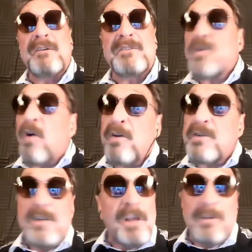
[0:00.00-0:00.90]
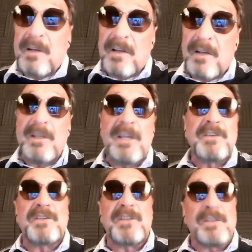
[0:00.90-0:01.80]
charge nothing to
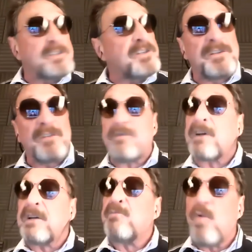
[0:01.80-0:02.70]
list. It's just a fucking